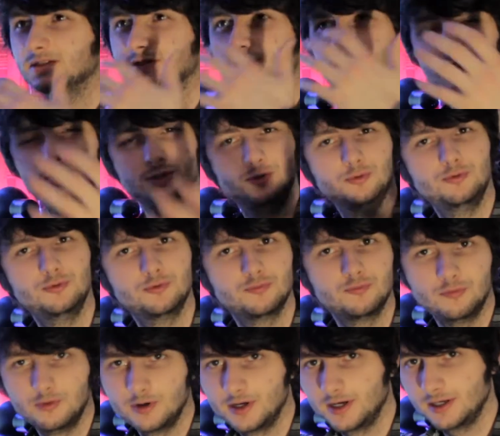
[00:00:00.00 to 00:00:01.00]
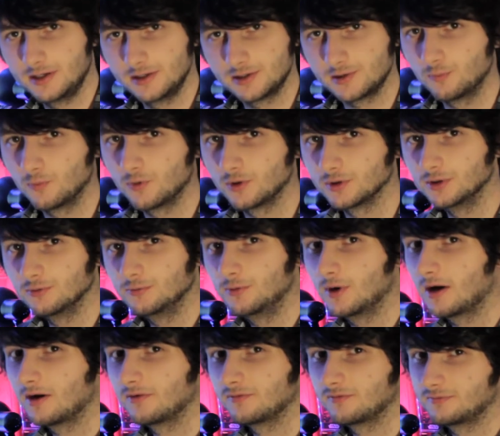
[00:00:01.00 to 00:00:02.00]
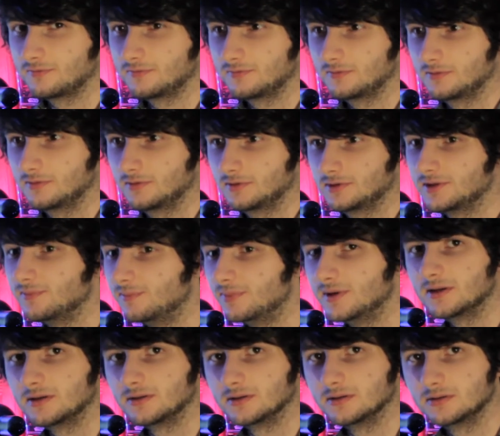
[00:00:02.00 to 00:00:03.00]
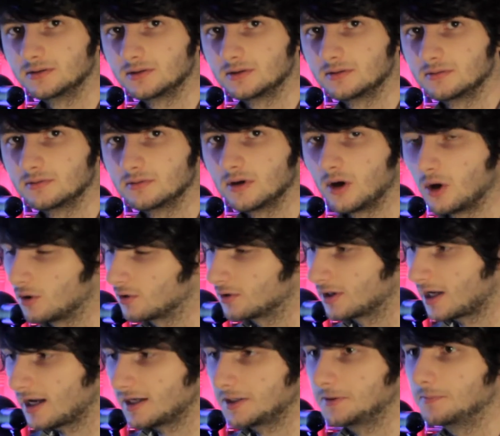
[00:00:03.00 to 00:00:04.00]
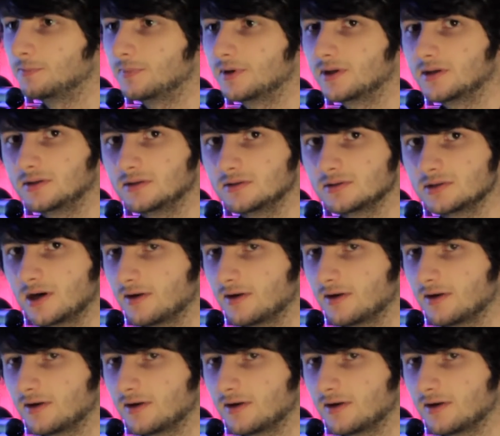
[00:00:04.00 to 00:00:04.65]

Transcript: there's a huge range in what you have to build, or can build,